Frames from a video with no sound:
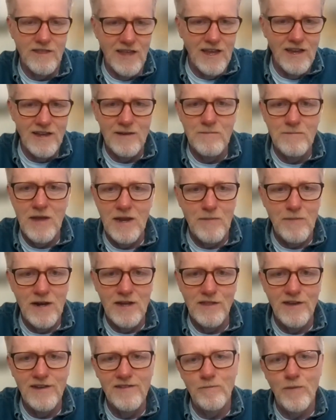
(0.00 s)
they can make
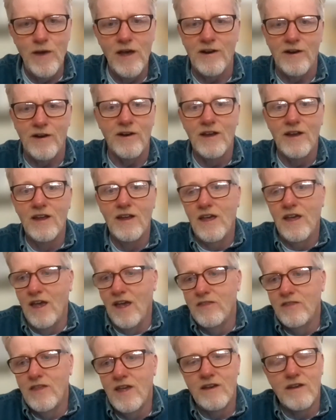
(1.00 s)
my life better
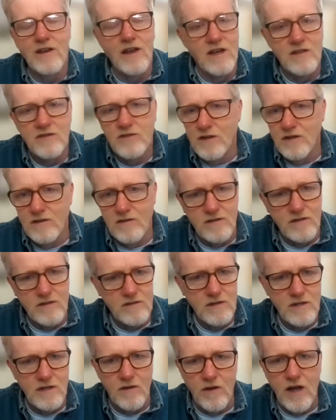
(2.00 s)
and then they'll
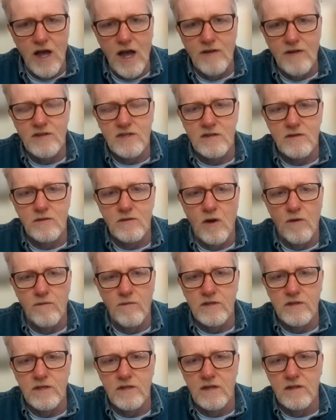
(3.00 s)
you know obviously
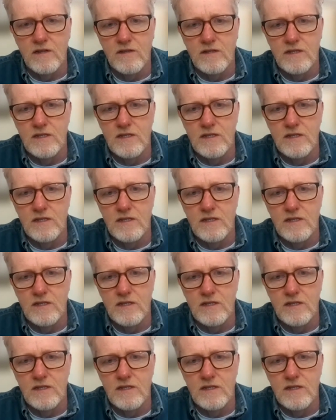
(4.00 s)
hopefully